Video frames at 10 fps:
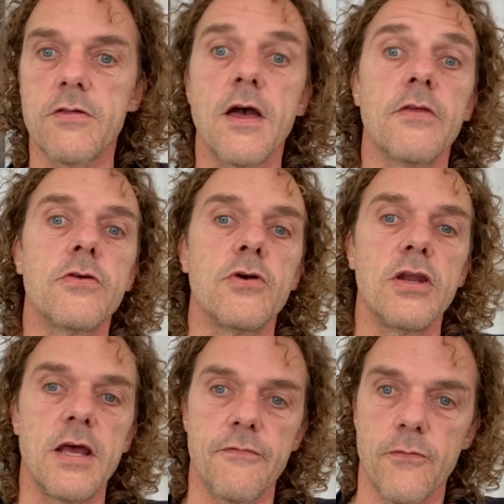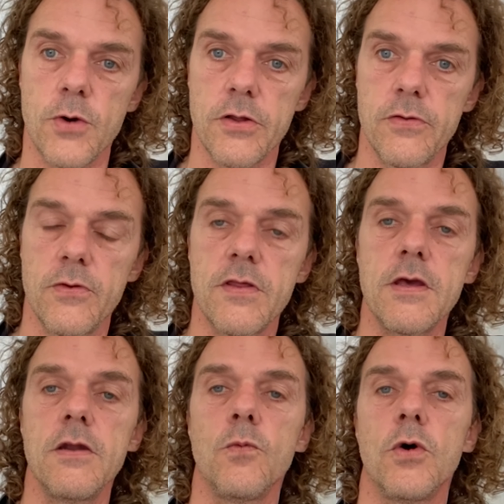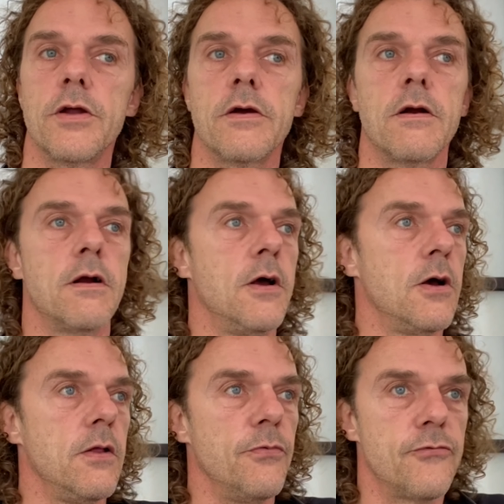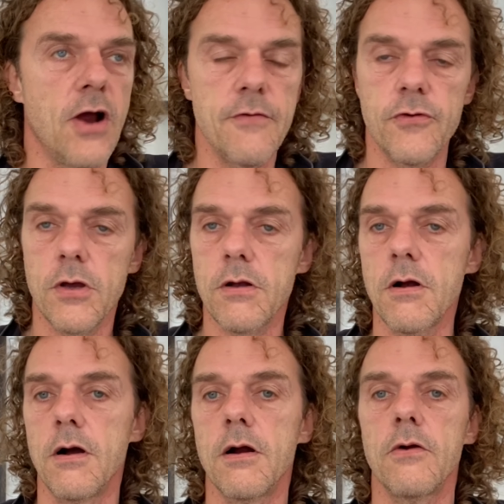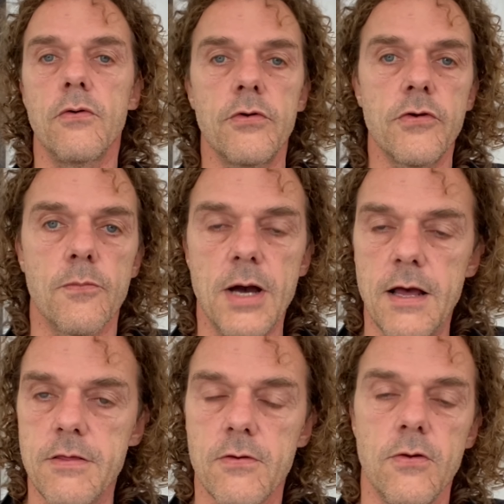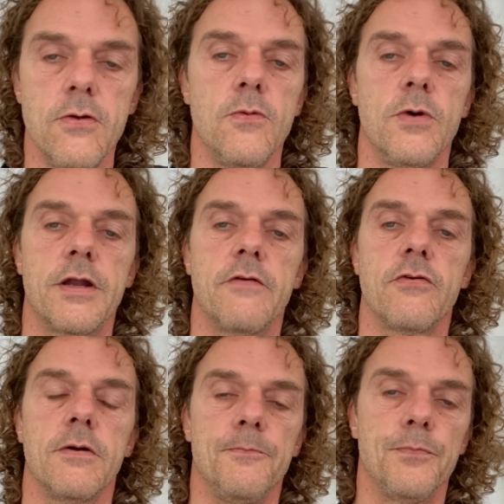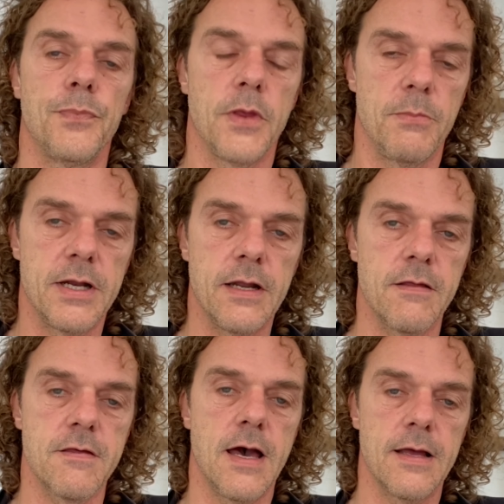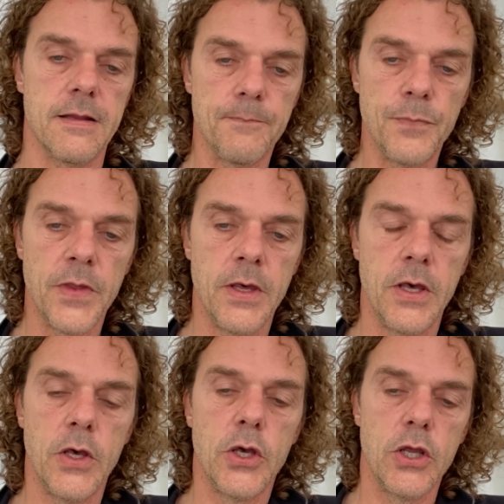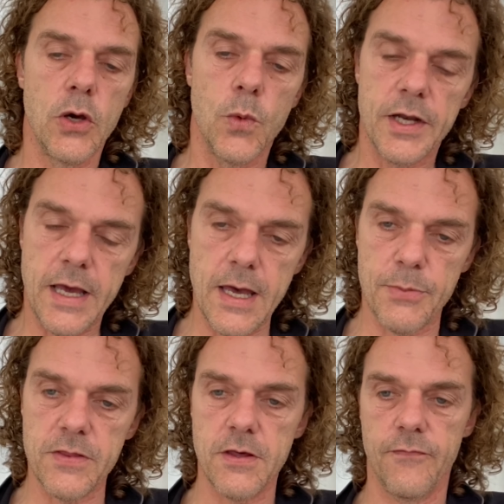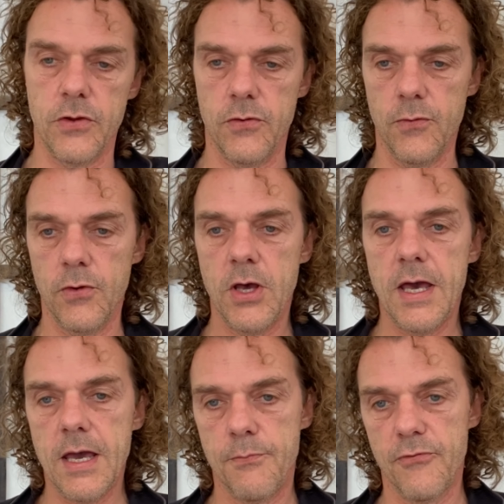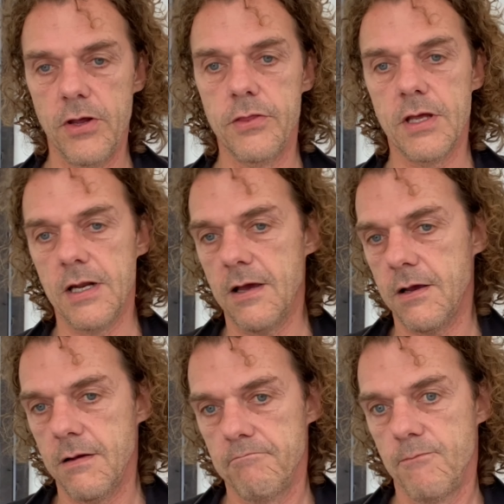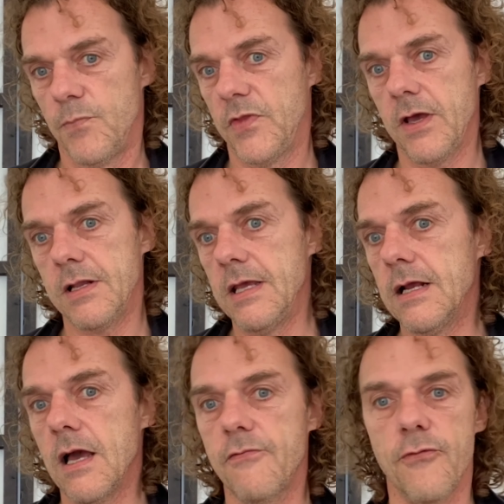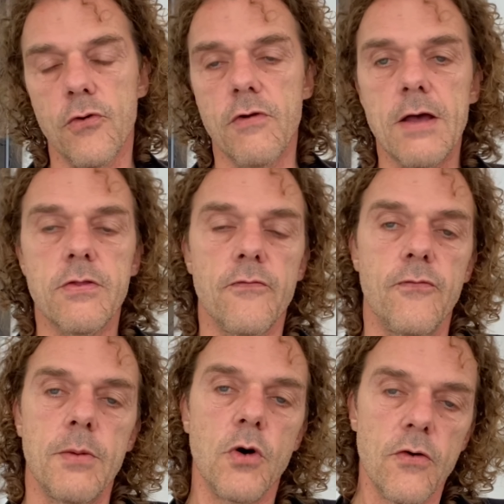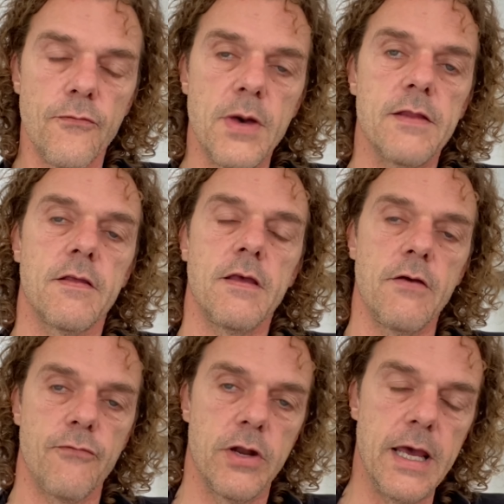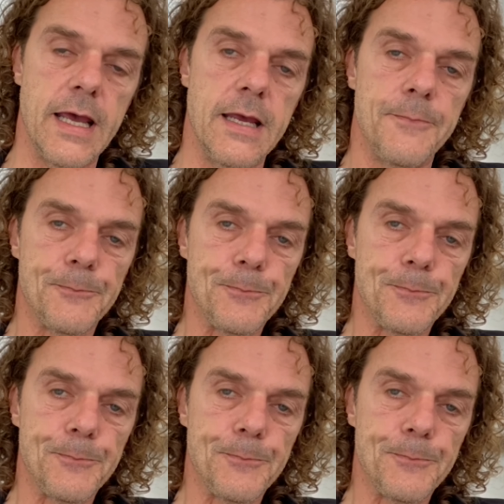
out. So you never want to do this in the water, driving a car or on your bicycle, whatever. But that aside, you know, what happens if you do a breathing like technique, like 4 rounds of Wim Hof method every day,